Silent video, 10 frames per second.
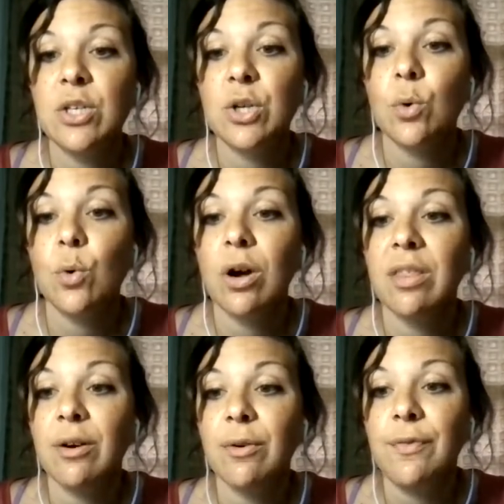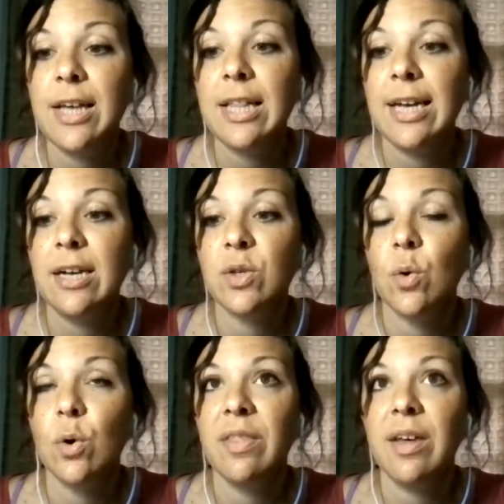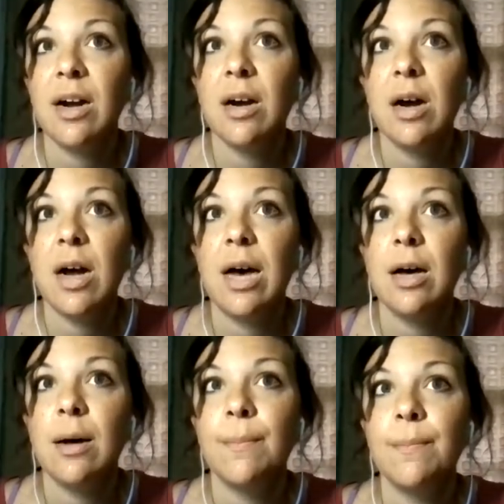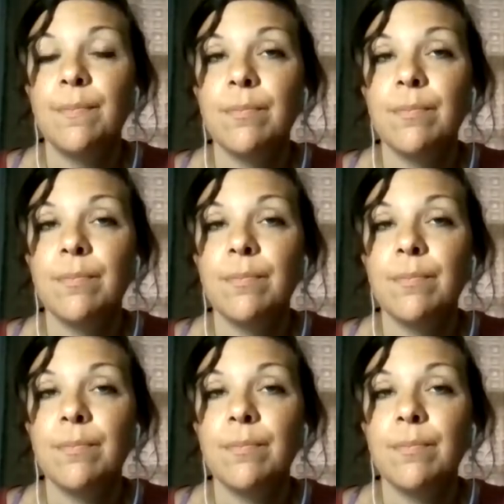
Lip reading: So are there feelings, or there, do